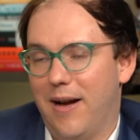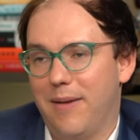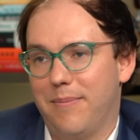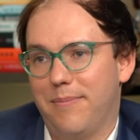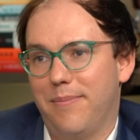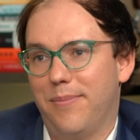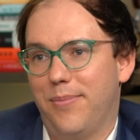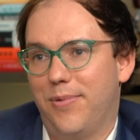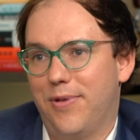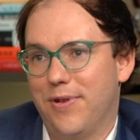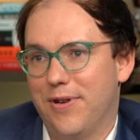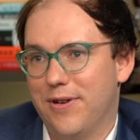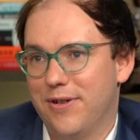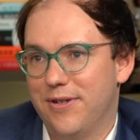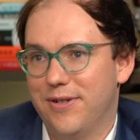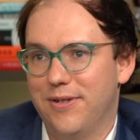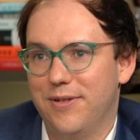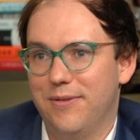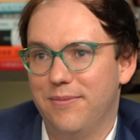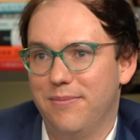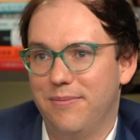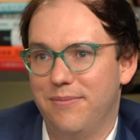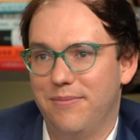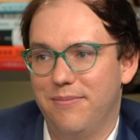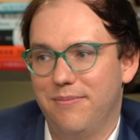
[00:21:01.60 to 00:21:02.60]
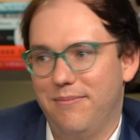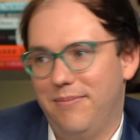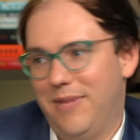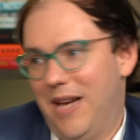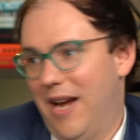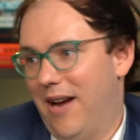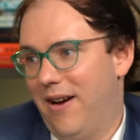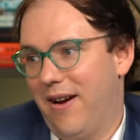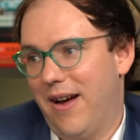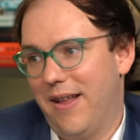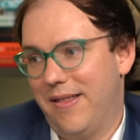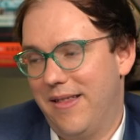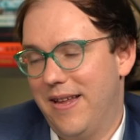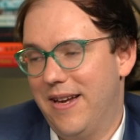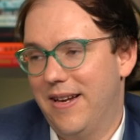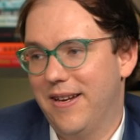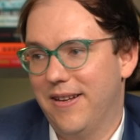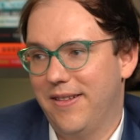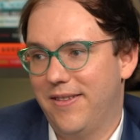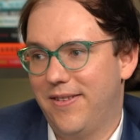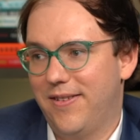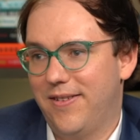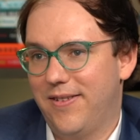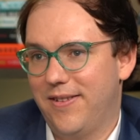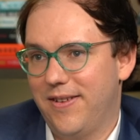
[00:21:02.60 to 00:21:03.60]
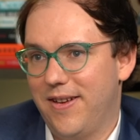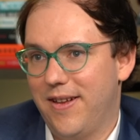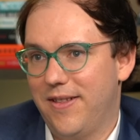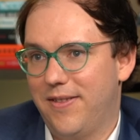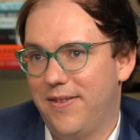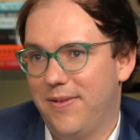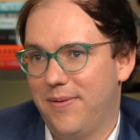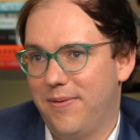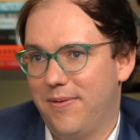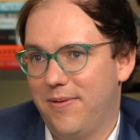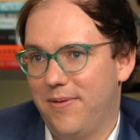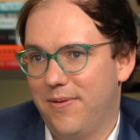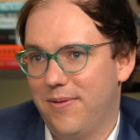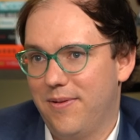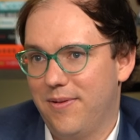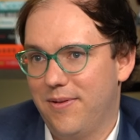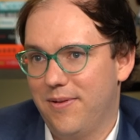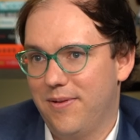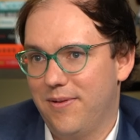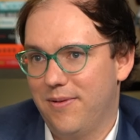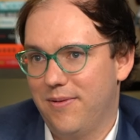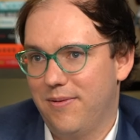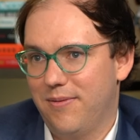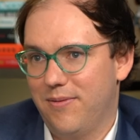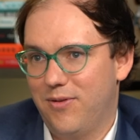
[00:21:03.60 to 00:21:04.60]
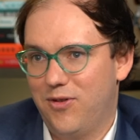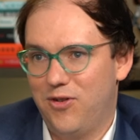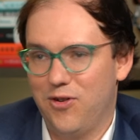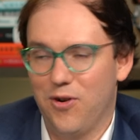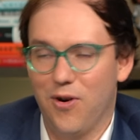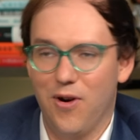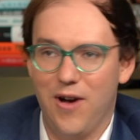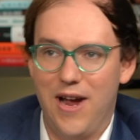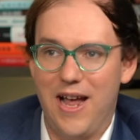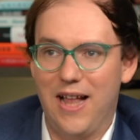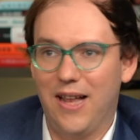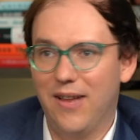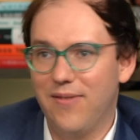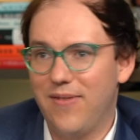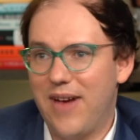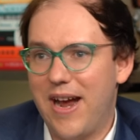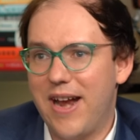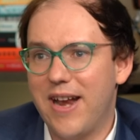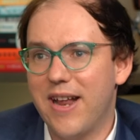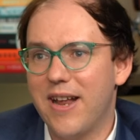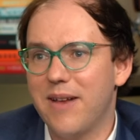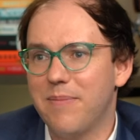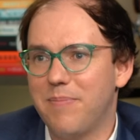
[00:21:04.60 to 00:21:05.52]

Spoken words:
So yeah, I think it's sure elevated,